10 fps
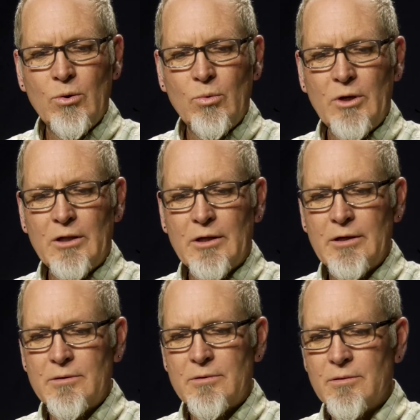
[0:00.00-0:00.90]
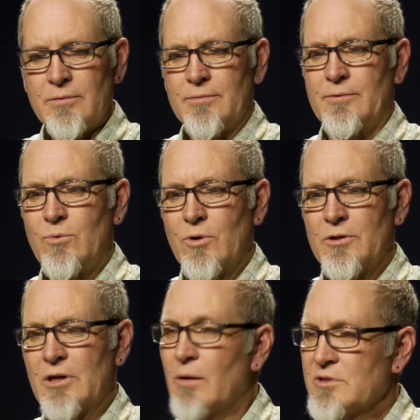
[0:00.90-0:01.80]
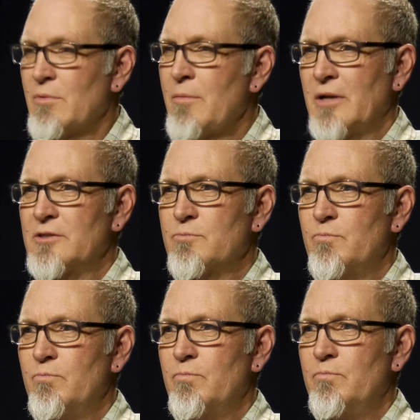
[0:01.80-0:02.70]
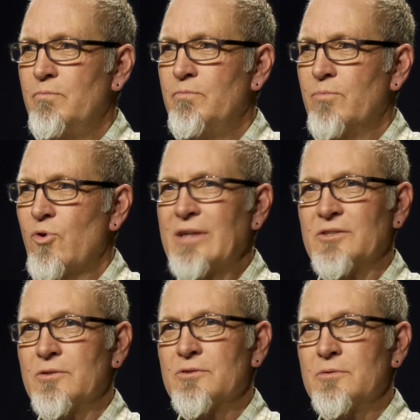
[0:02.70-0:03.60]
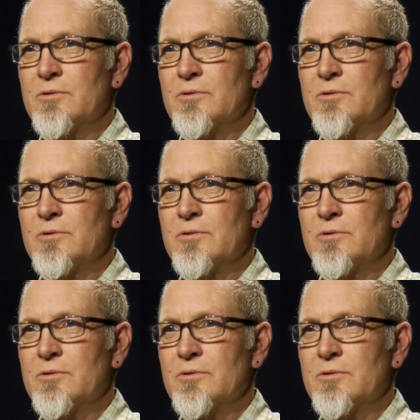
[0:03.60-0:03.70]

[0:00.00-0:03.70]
Well, and the word that comes to my mind is presence.